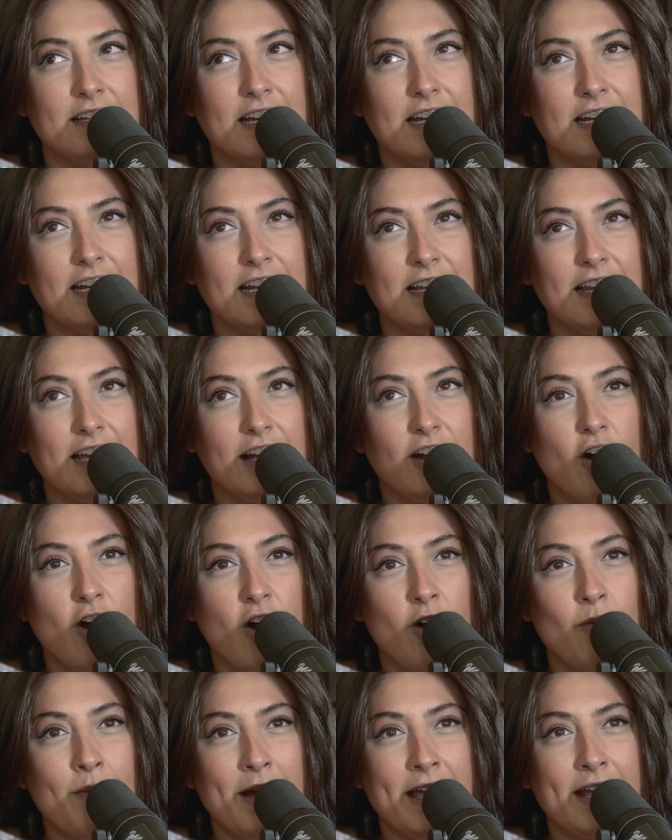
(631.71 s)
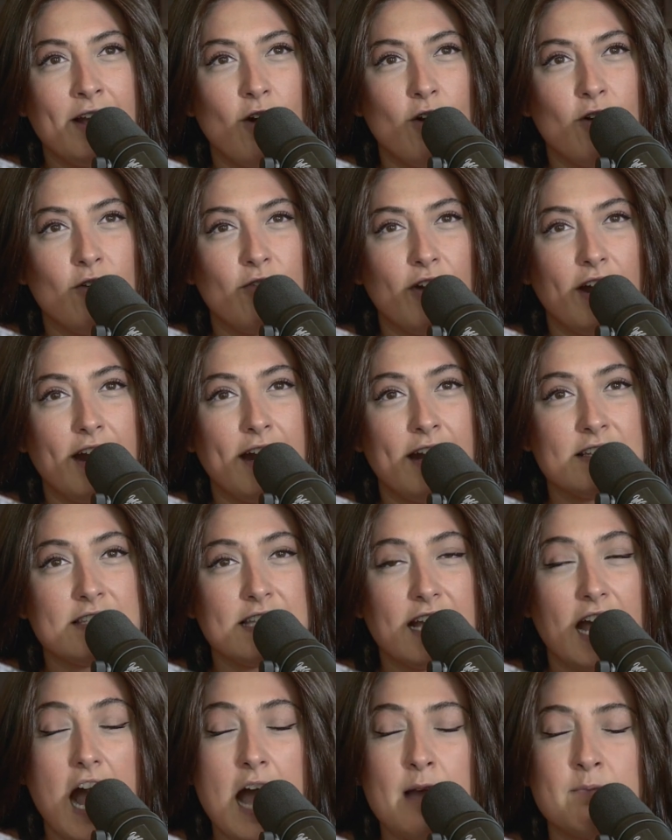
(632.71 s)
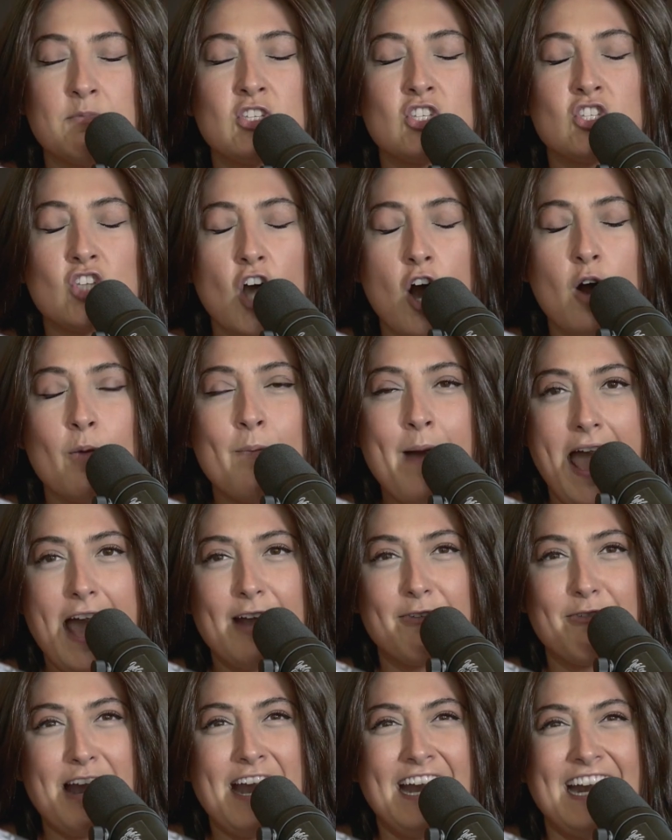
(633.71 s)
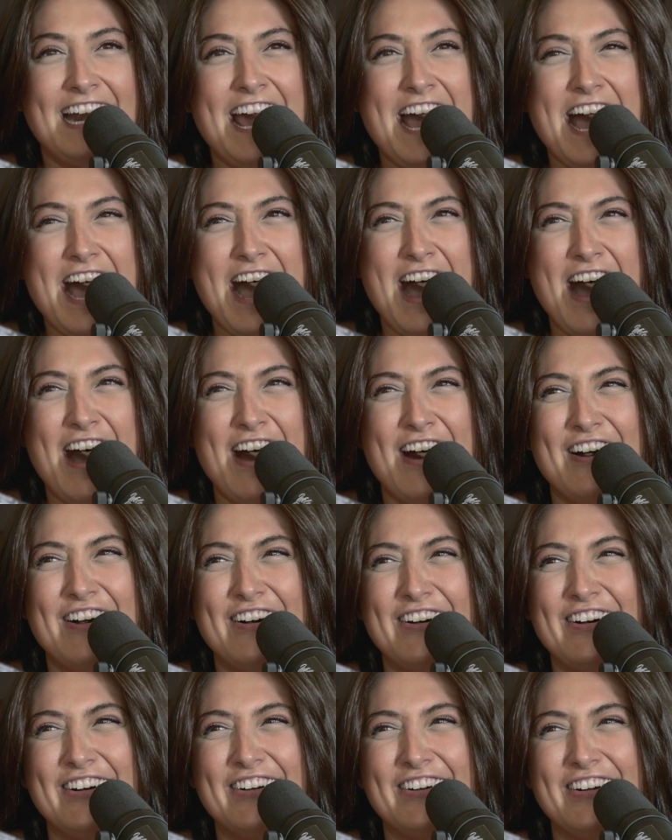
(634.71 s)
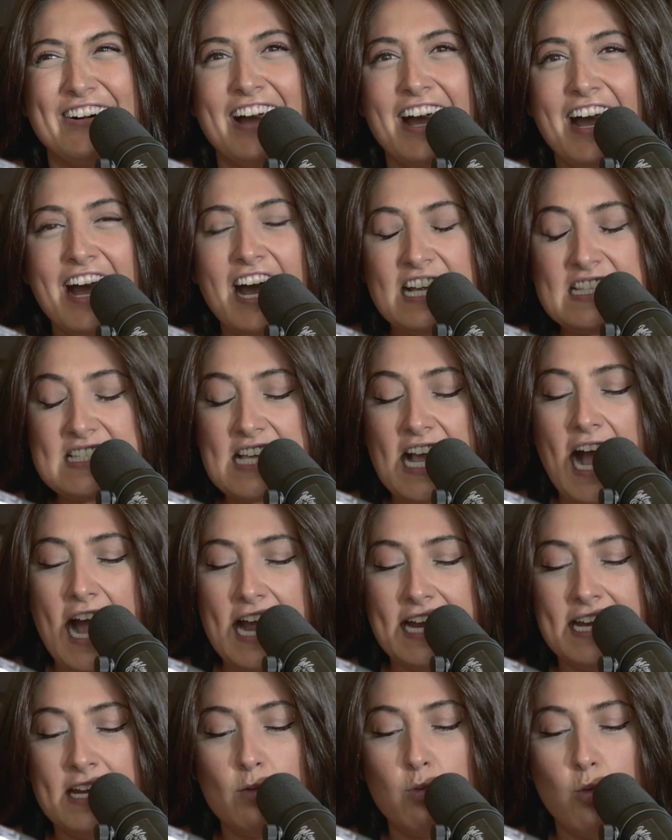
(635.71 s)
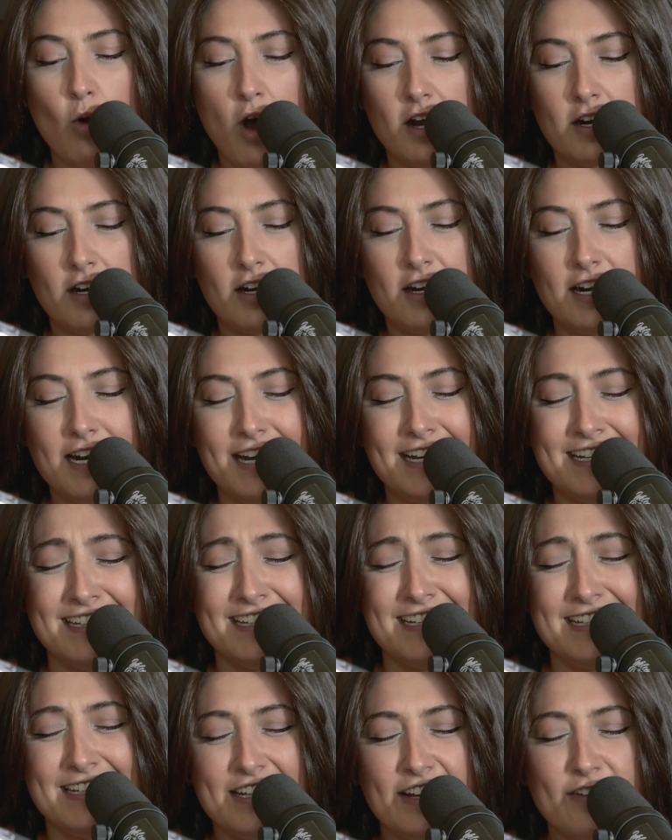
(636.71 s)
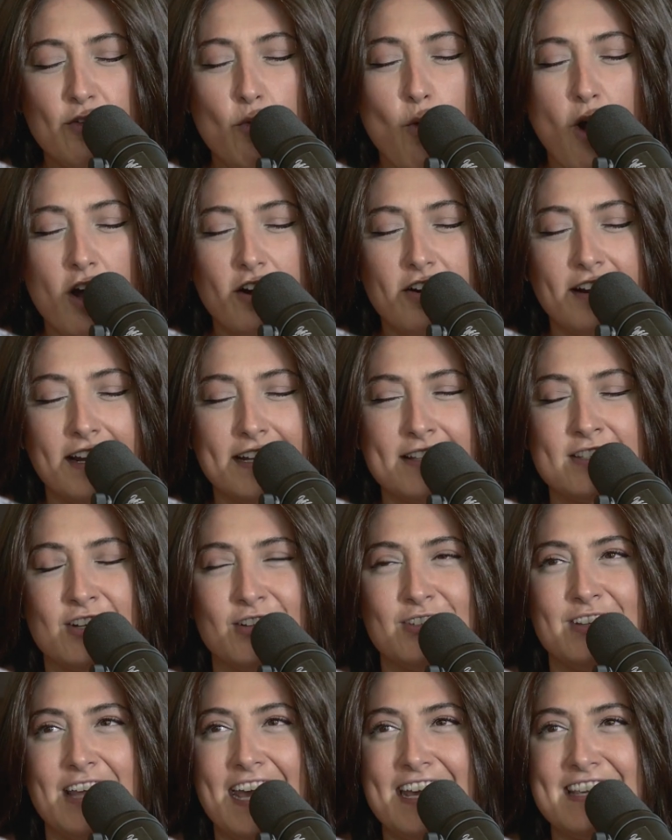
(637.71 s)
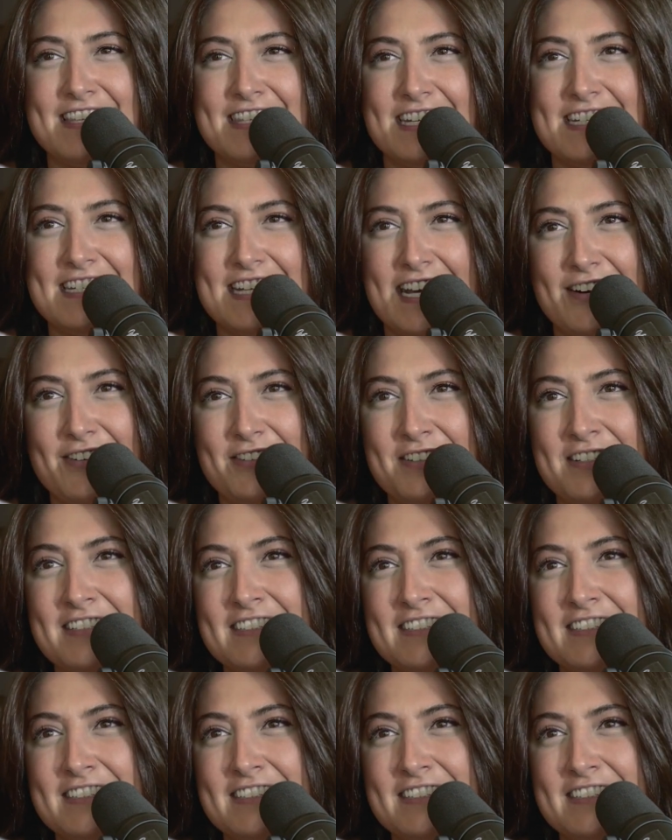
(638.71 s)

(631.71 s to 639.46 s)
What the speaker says: And I like call Mike over, and I was like, I'm so mad right now. I was like, I need water. Water, and turn the AC down.